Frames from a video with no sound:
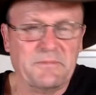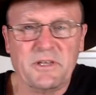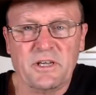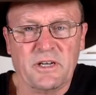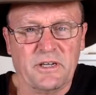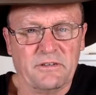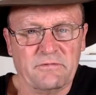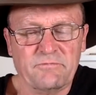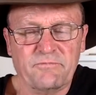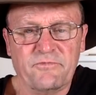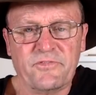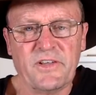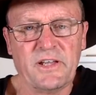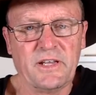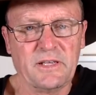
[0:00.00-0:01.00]
you're going to
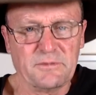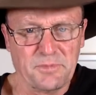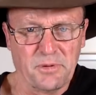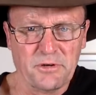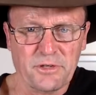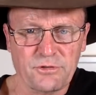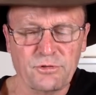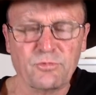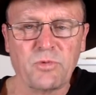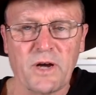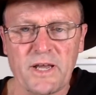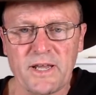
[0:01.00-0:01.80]
feeding is probably a good way.